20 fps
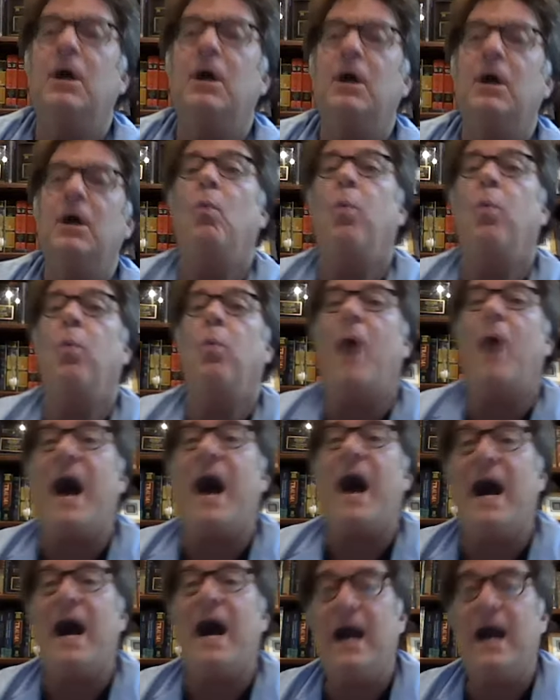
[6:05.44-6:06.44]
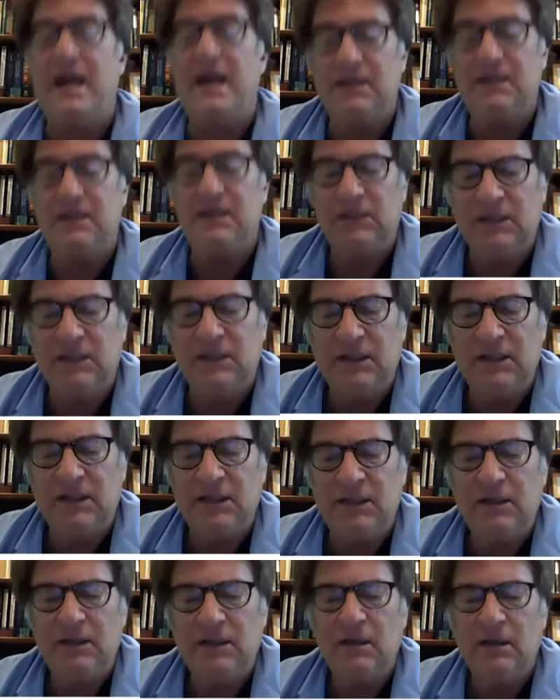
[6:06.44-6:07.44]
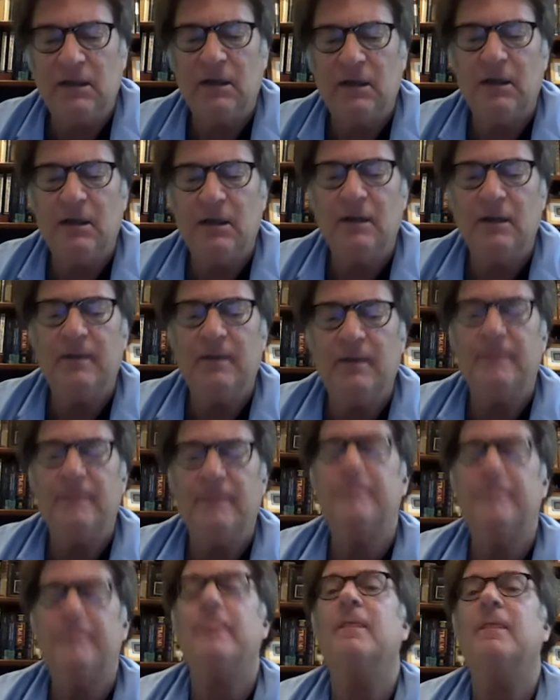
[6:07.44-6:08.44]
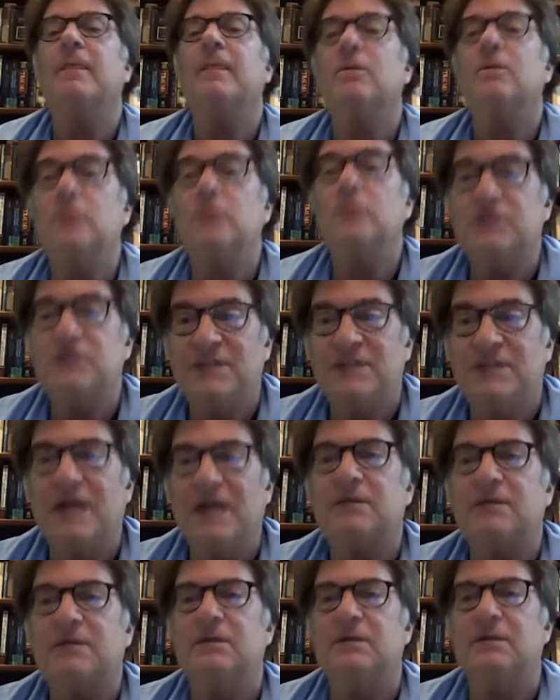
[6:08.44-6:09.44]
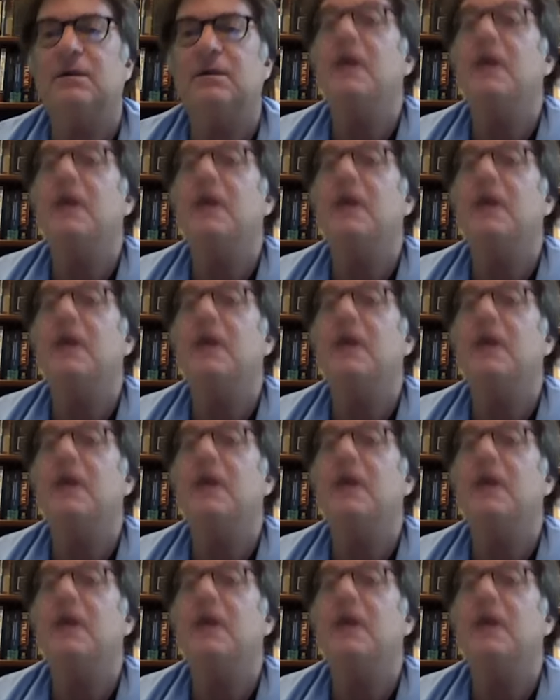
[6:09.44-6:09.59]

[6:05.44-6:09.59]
widely resected.